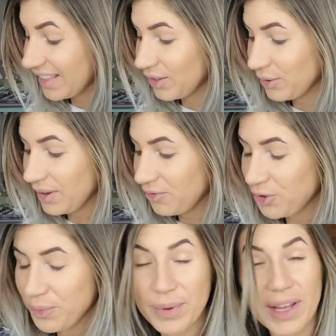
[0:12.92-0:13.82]
Hello
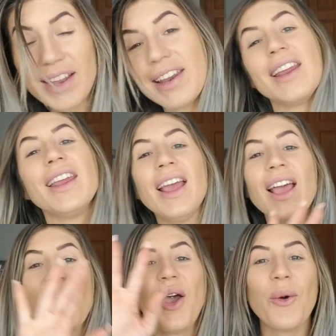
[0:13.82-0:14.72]
everybody,
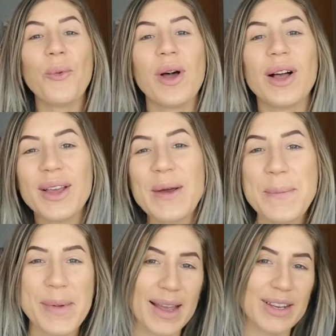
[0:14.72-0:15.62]
welcome
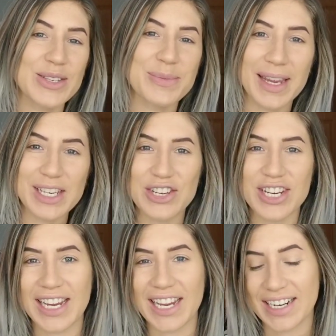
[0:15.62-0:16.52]
back to my
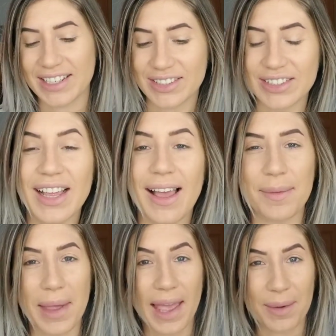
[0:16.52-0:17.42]
channel.
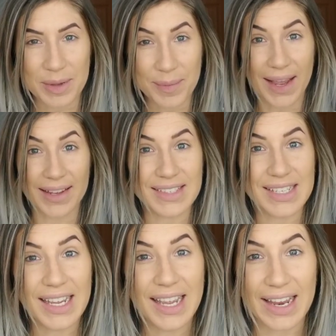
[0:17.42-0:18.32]
I'm Abby
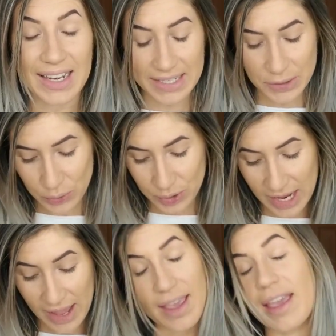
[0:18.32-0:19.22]
Massey, and
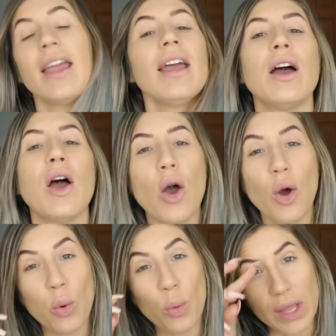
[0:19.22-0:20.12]
today
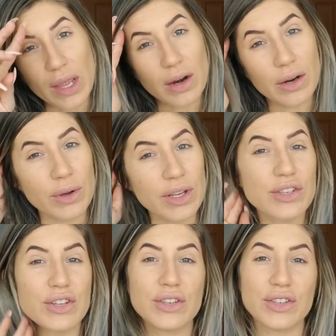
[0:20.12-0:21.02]
we are going
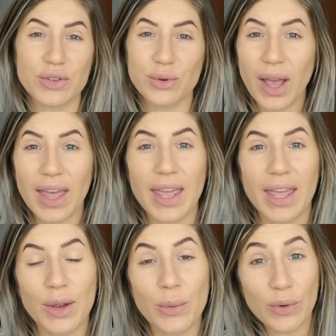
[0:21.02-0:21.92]
to do
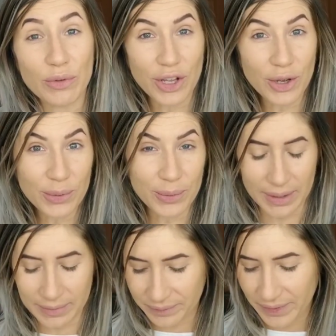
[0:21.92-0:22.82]
a review,
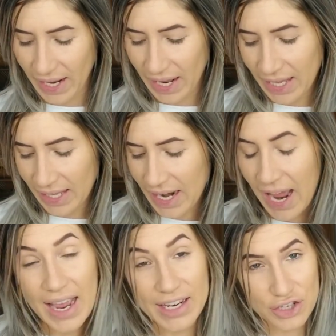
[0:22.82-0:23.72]
an
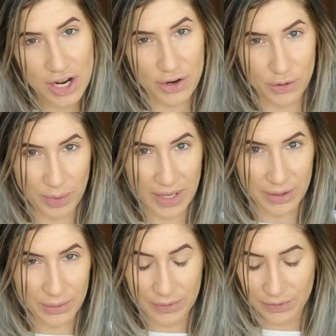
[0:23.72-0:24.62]
eyeshadow
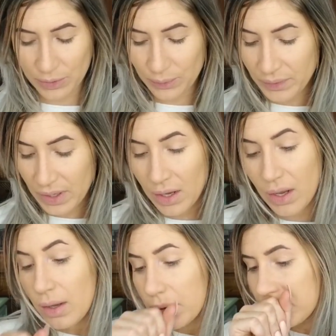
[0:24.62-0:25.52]
palette review.
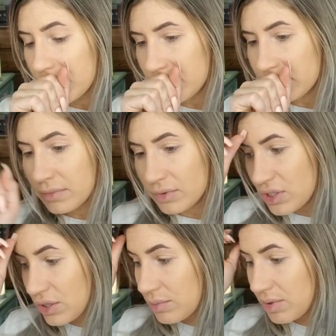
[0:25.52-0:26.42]

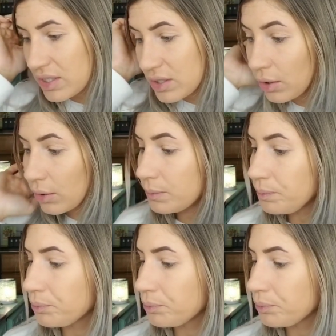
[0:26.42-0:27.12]
Excuse me. So